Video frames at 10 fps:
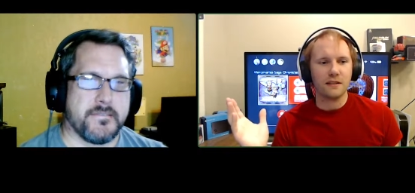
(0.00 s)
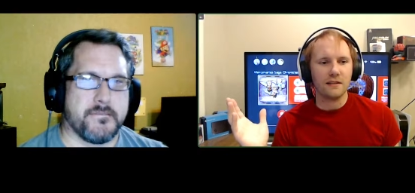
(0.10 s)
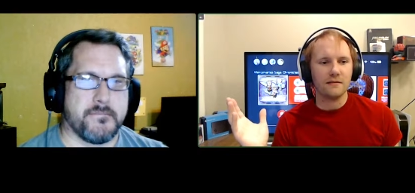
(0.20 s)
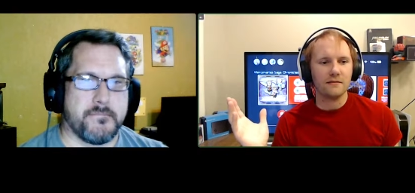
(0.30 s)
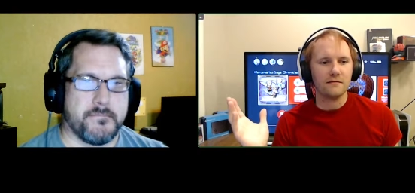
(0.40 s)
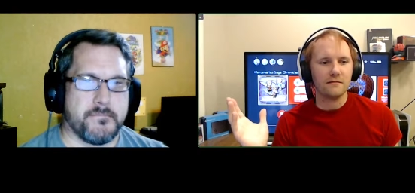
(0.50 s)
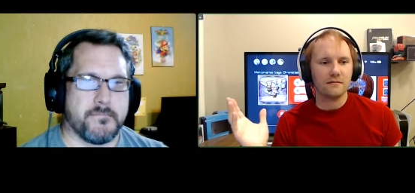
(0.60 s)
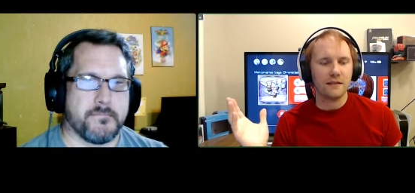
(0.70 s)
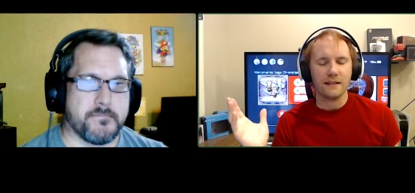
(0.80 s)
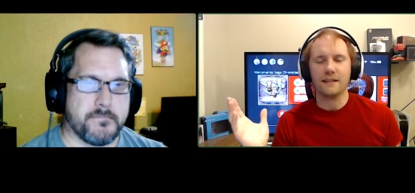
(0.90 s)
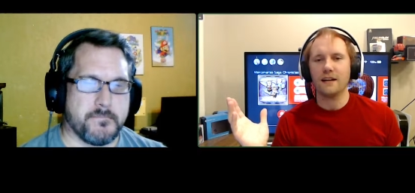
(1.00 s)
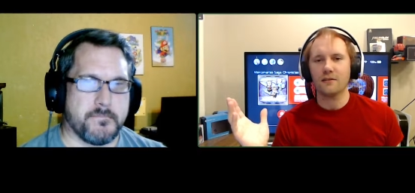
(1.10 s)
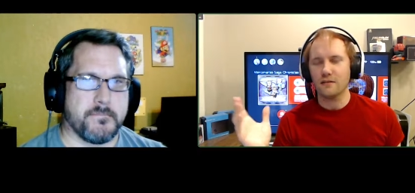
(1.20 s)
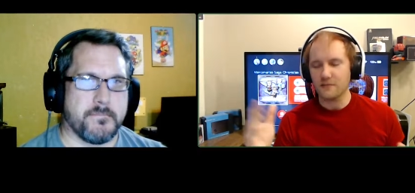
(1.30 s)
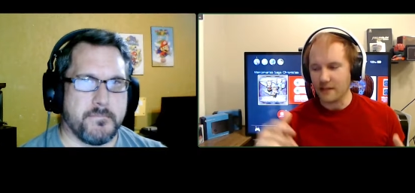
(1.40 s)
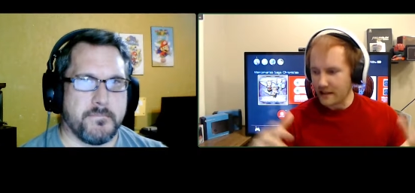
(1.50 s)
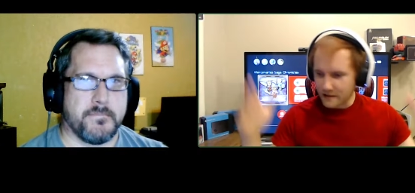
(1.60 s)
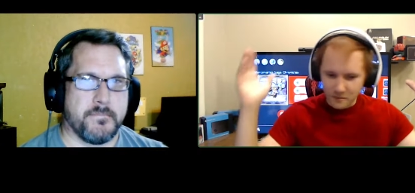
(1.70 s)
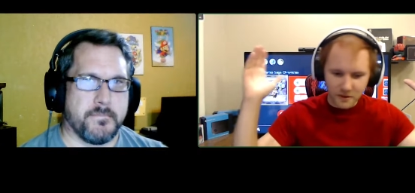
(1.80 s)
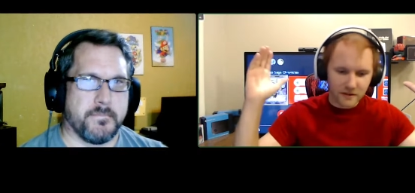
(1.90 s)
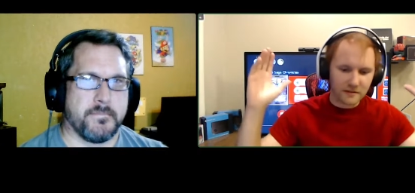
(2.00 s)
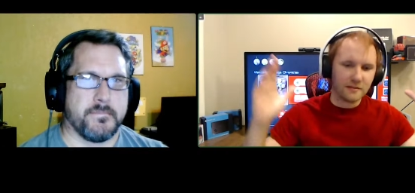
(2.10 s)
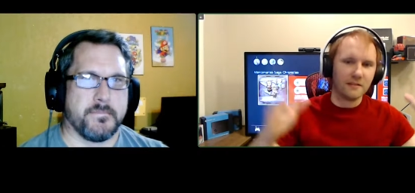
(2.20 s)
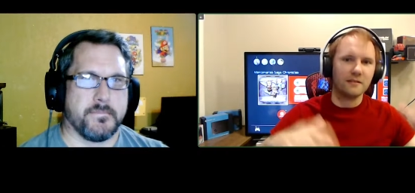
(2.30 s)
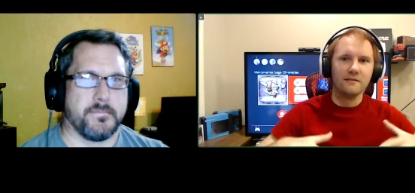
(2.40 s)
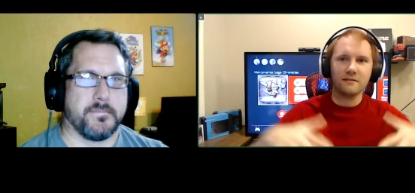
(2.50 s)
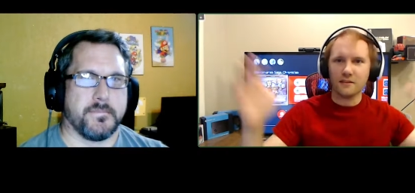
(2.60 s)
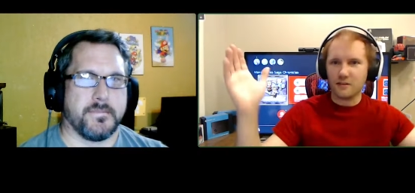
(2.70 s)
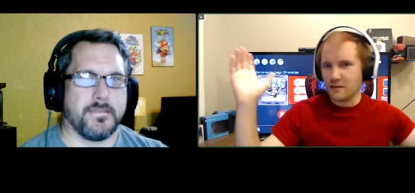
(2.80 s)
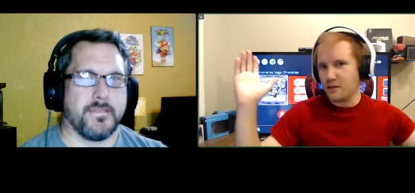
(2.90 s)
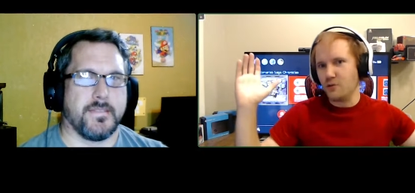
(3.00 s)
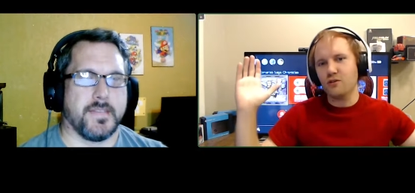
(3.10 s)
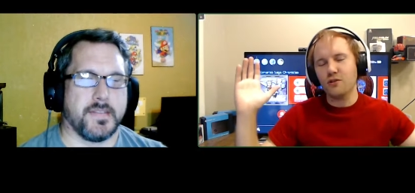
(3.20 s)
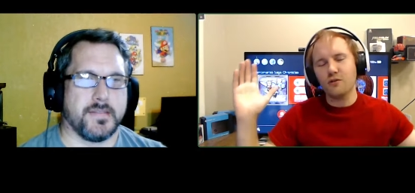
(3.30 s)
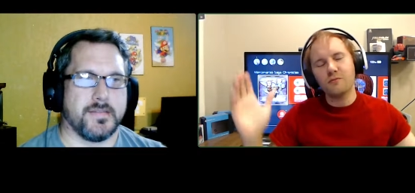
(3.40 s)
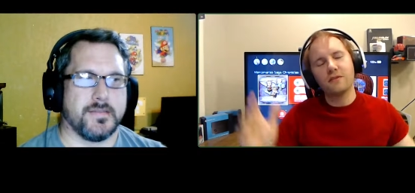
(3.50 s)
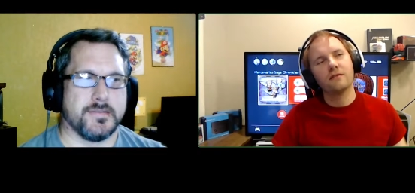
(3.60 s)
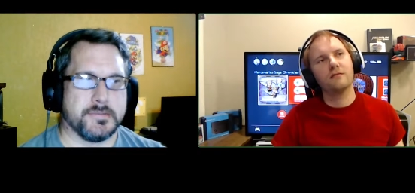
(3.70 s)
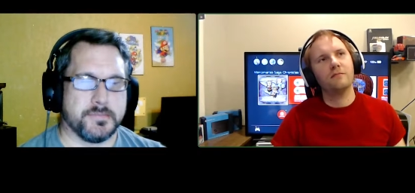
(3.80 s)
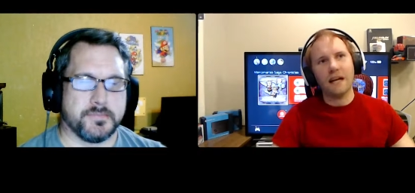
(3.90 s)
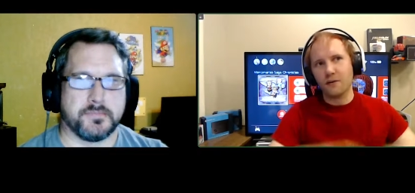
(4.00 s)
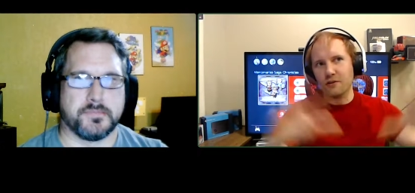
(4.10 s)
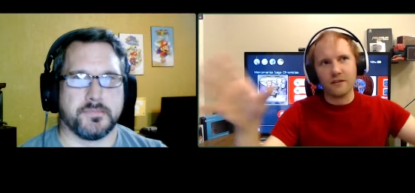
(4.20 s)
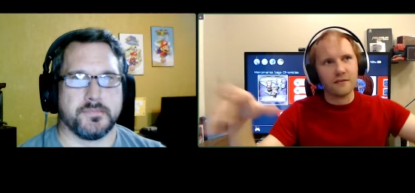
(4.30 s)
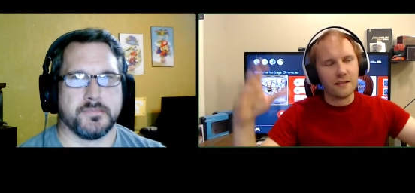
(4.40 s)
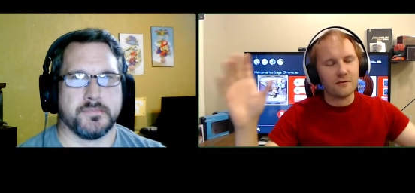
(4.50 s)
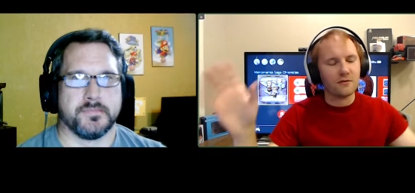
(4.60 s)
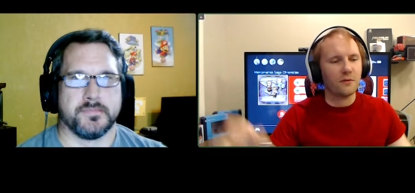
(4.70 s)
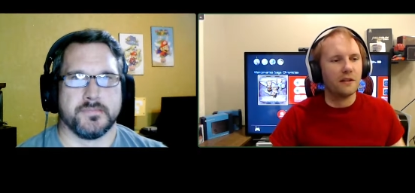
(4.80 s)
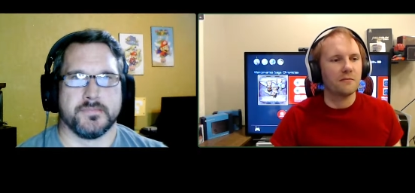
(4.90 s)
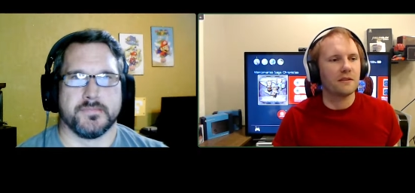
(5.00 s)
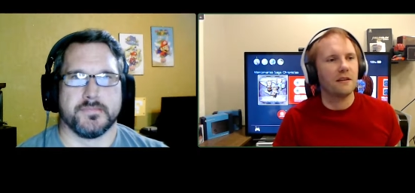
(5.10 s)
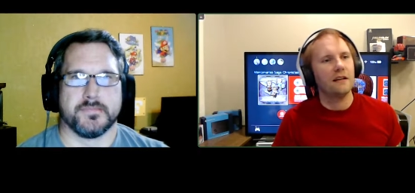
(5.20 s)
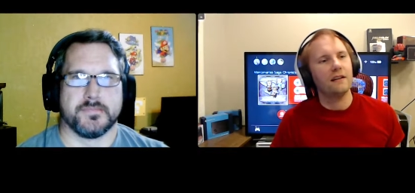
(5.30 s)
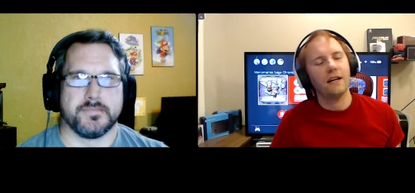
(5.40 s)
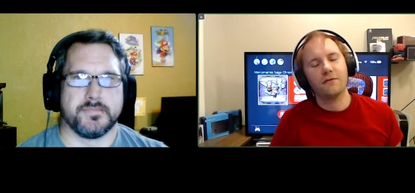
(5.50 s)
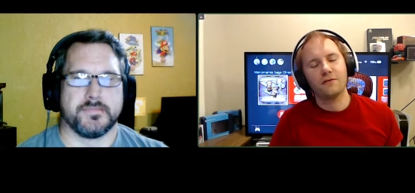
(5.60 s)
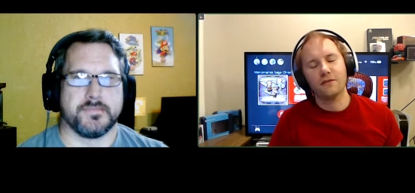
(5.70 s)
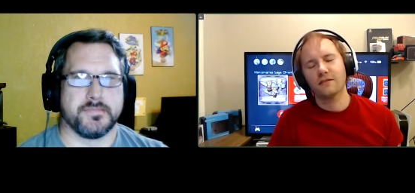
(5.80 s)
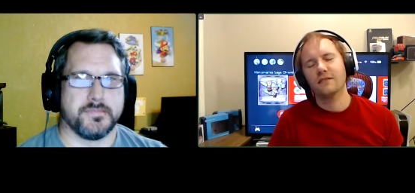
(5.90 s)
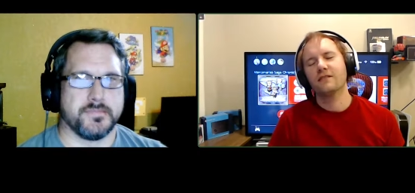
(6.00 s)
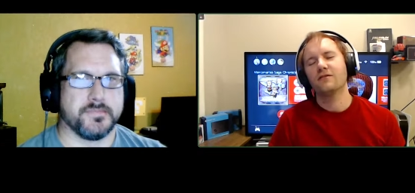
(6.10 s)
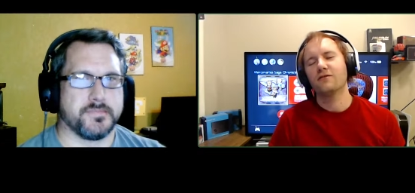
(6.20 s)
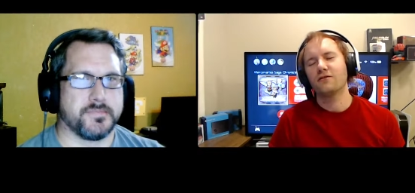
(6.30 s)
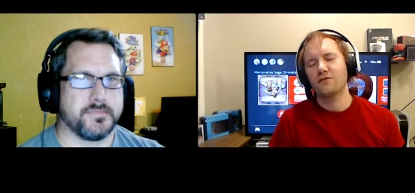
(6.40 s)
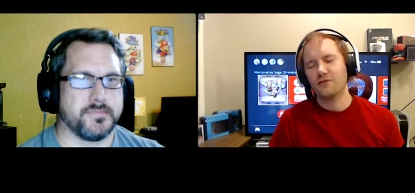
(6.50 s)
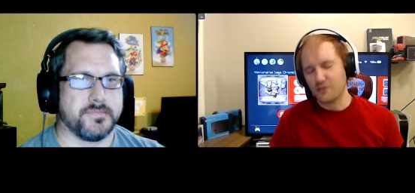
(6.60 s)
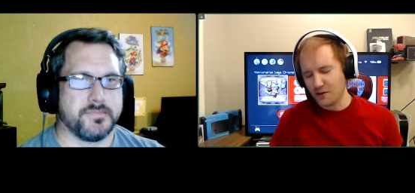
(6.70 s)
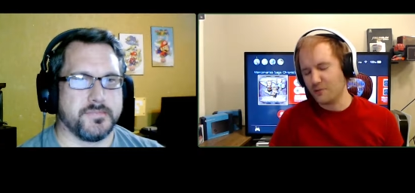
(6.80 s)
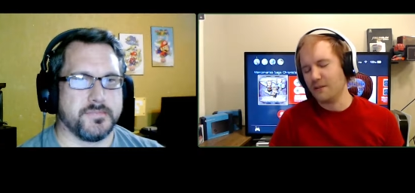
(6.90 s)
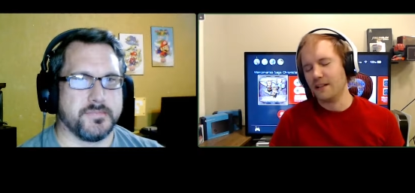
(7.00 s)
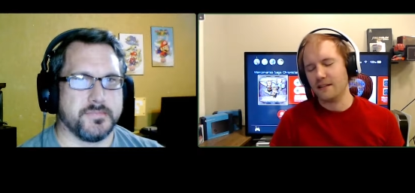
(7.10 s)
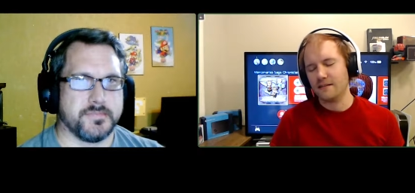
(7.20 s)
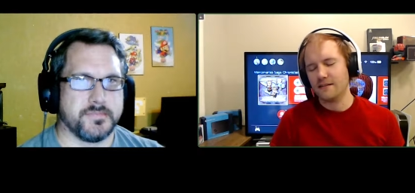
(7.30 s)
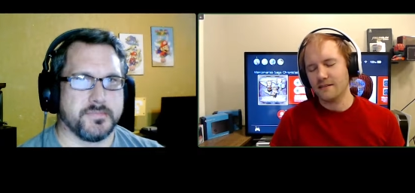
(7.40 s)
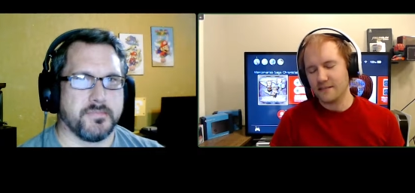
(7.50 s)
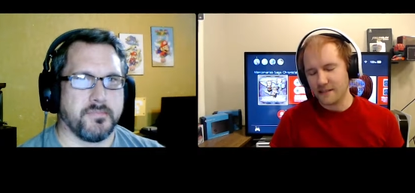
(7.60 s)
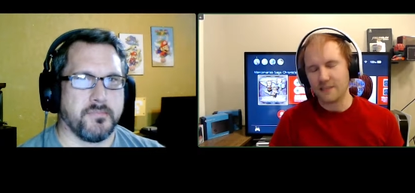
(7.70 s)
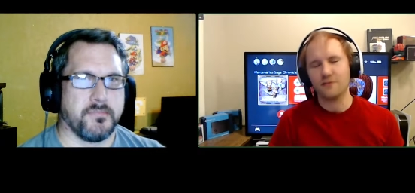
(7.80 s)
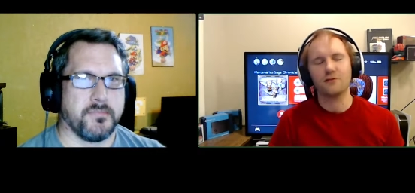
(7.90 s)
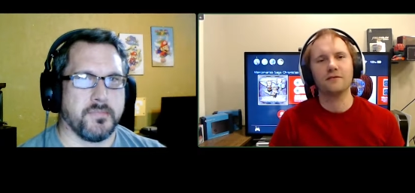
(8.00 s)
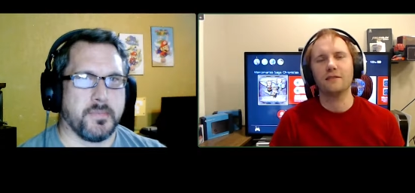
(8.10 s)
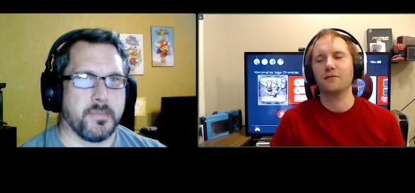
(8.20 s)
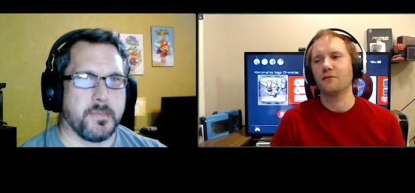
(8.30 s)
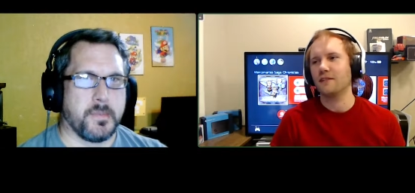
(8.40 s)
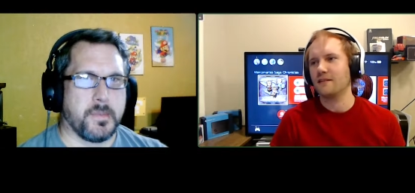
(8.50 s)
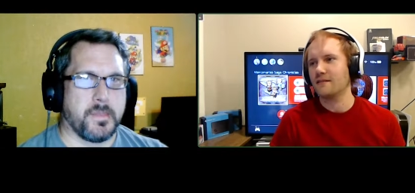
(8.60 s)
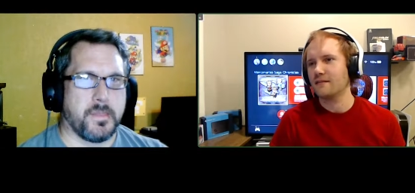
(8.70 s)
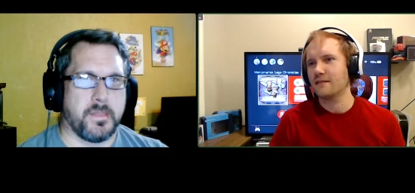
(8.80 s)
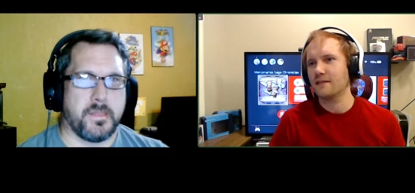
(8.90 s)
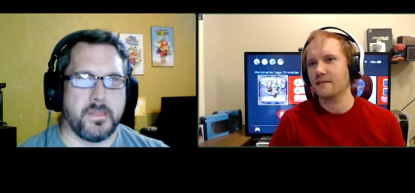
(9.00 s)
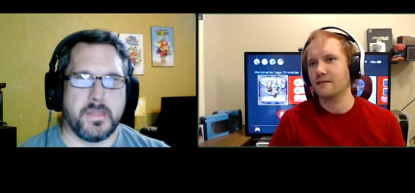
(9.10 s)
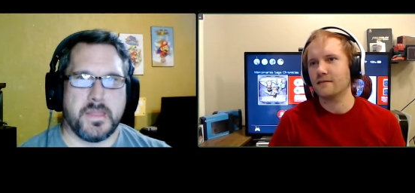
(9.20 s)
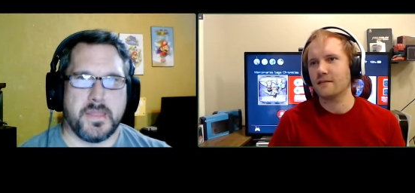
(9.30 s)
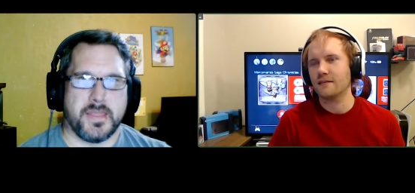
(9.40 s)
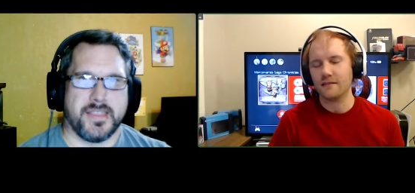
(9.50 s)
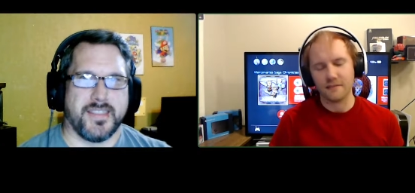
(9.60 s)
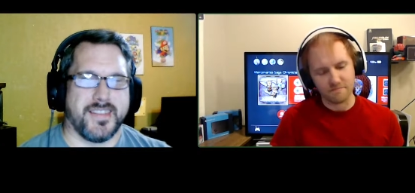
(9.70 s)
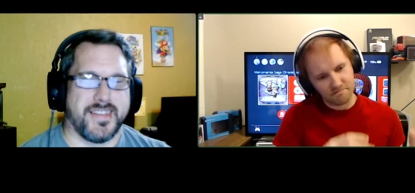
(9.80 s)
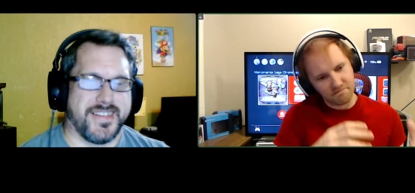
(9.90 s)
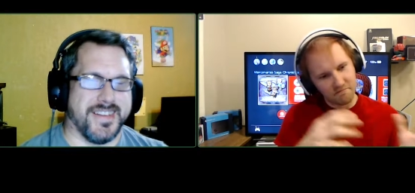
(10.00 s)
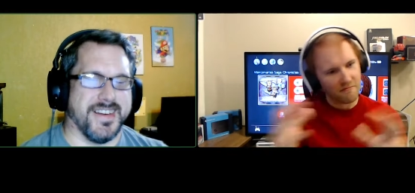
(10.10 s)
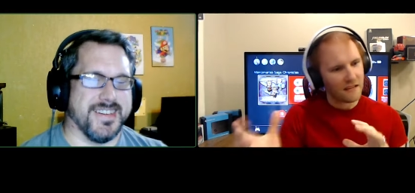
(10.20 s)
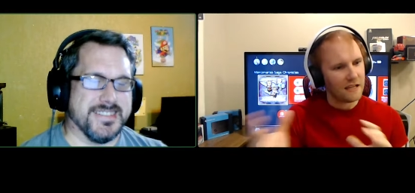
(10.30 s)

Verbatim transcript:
Speaker 1: 14 taken care of. Got it up on, on the, the, the YouTubes out there in the interwebs after so many technical difficulties to to, yeah.